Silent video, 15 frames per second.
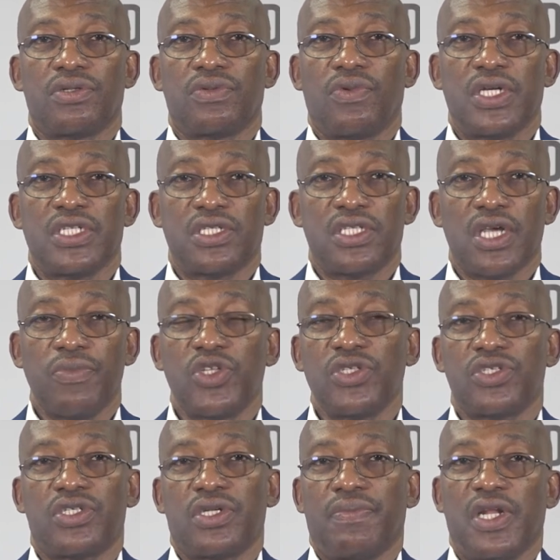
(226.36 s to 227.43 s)
was
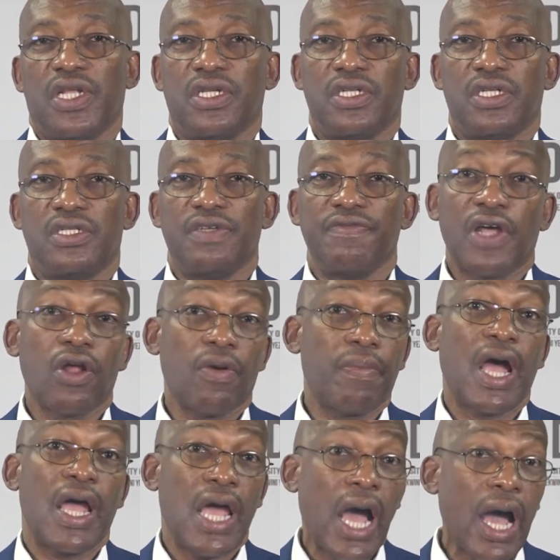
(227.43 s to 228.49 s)
demonstrably developed
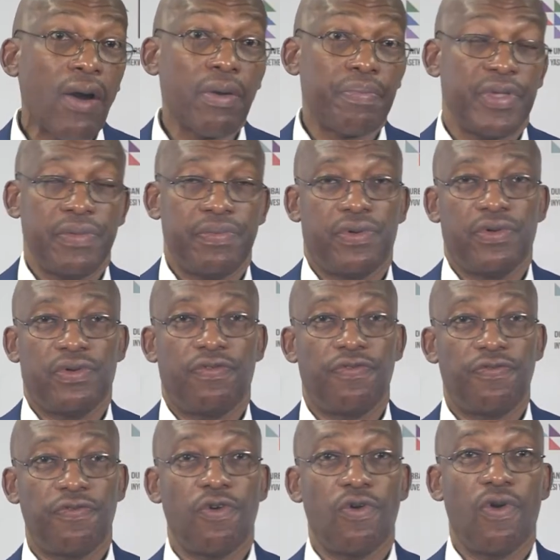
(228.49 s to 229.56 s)
by our people
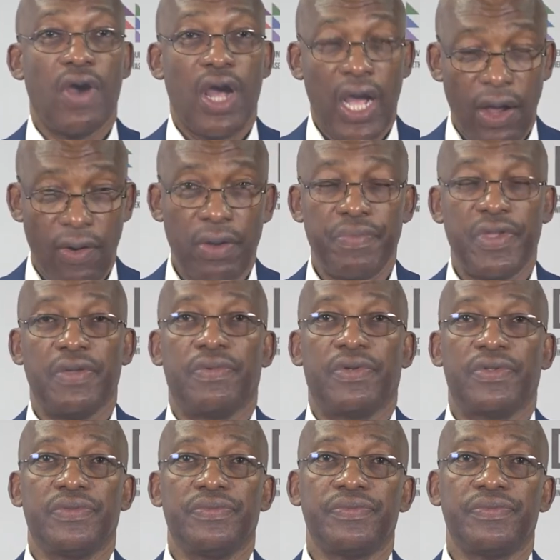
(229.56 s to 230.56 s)
for our people.